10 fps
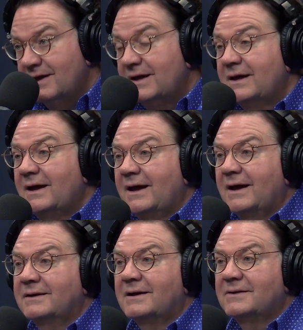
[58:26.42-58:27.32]

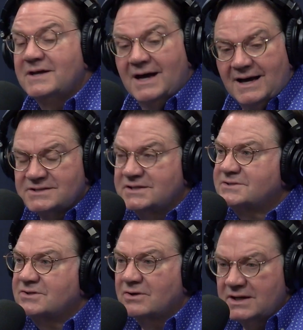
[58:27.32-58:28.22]
And the Isaacs
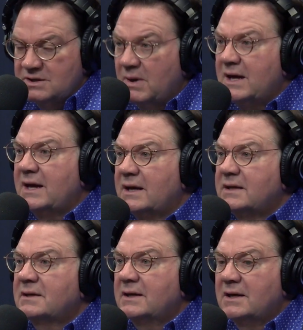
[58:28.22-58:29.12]
are in demand
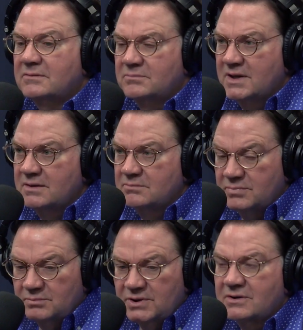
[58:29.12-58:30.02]
in
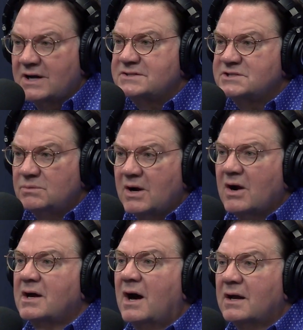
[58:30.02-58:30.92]
bluegrass and
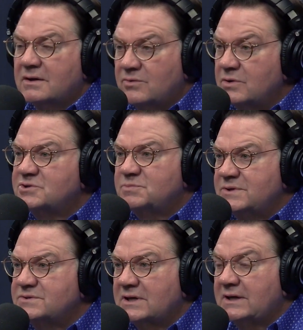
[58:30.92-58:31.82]
Americana and roots
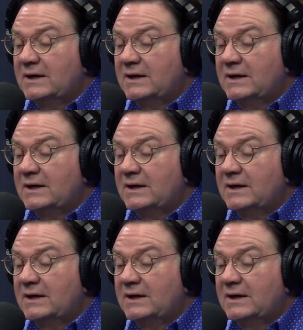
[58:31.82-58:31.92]
music.